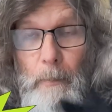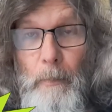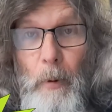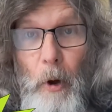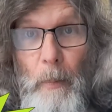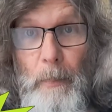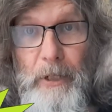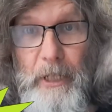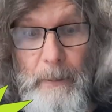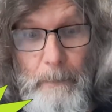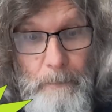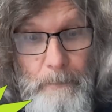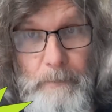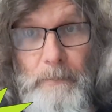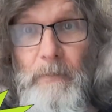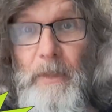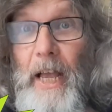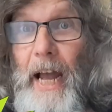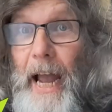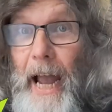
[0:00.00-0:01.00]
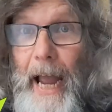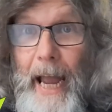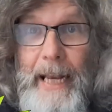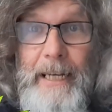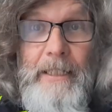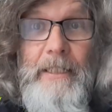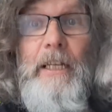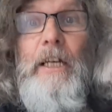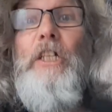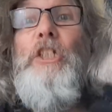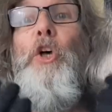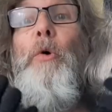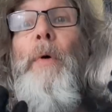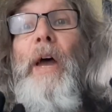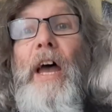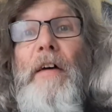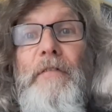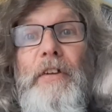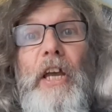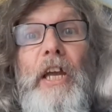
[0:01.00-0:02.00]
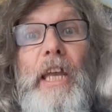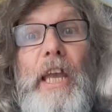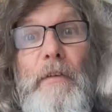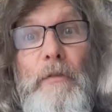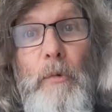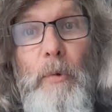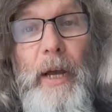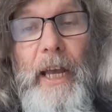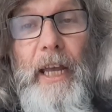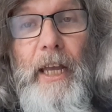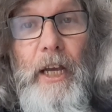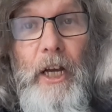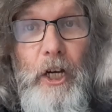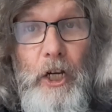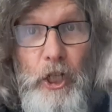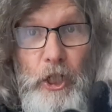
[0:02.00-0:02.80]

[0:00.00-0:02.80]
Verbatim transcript: Birmingham. And so we're having a giveaway.